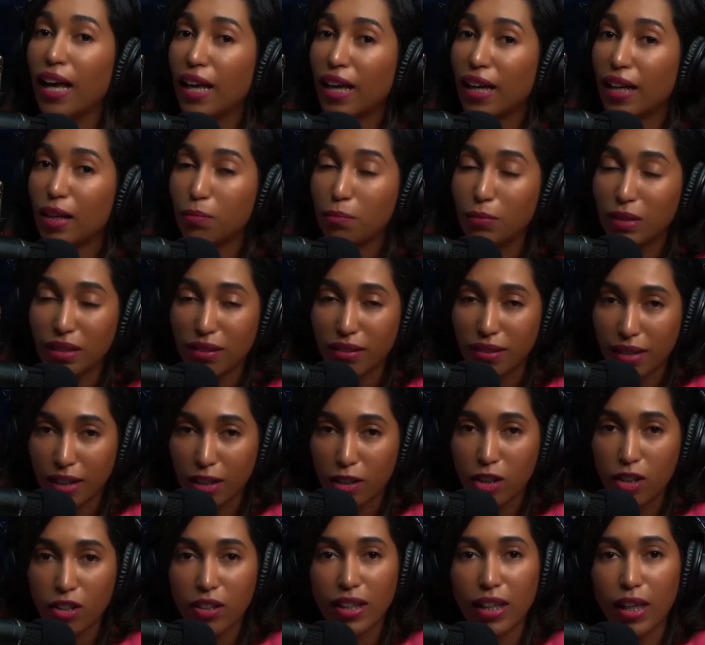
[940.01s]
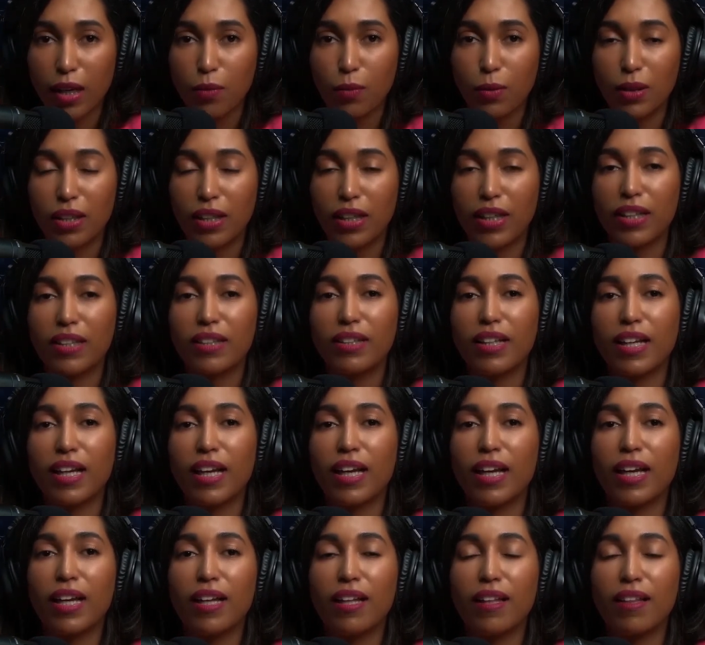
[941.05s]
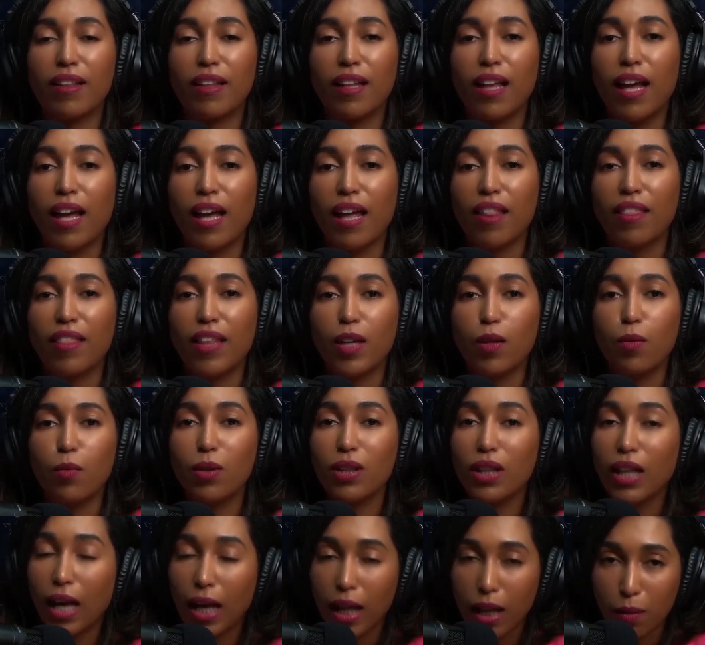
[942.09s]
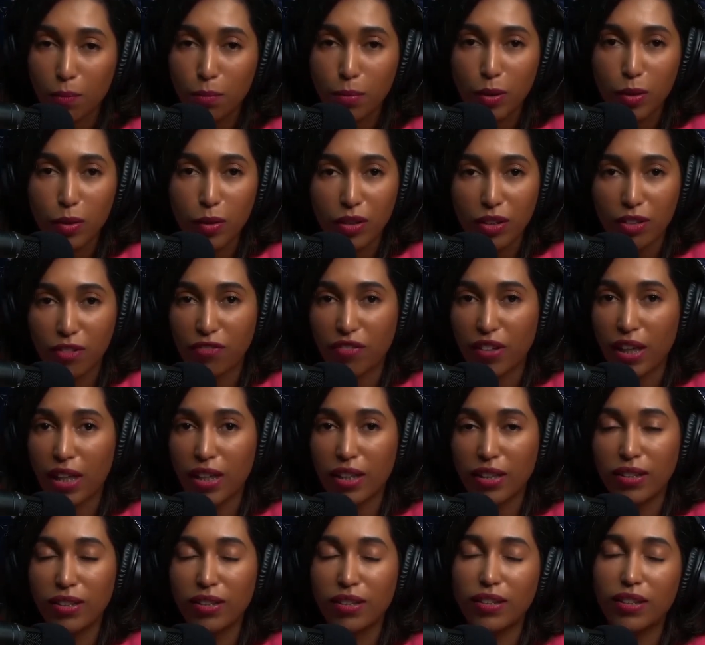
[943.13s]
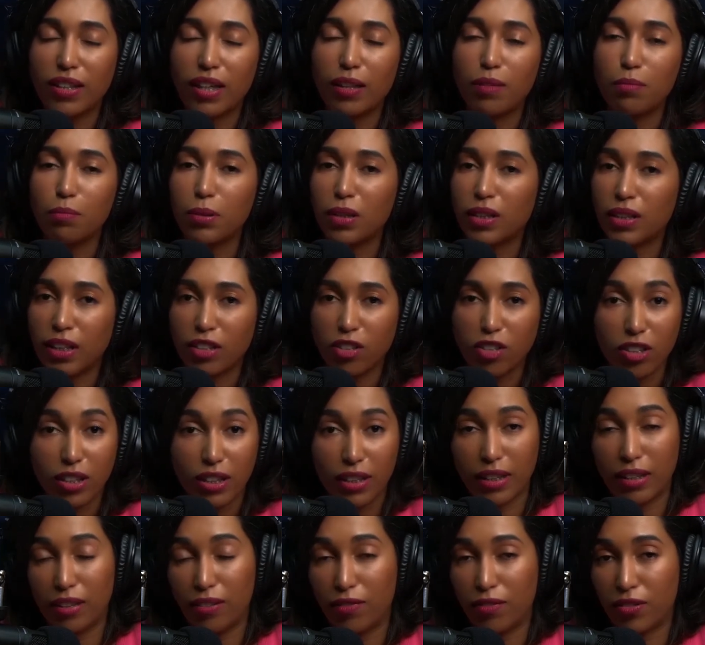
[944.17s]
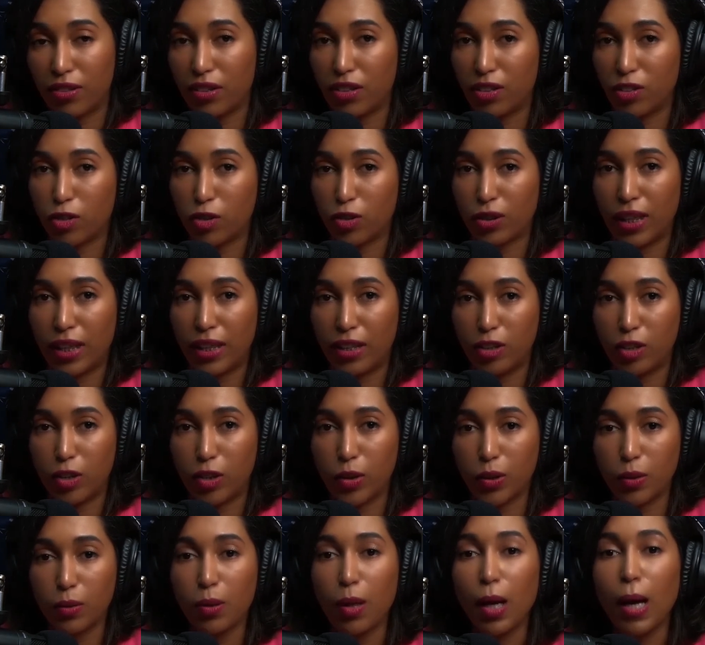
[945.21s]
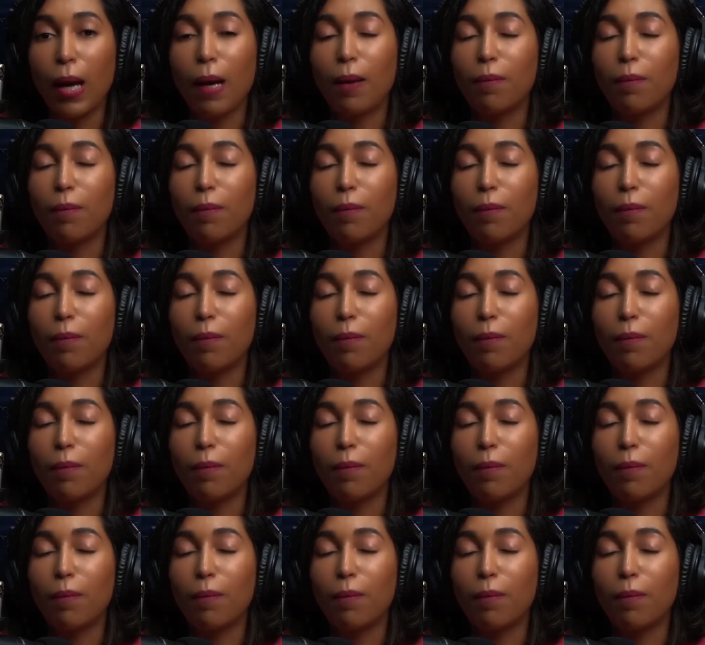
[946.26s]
It means they're okay with it, and they will help you advance and potentially even train you.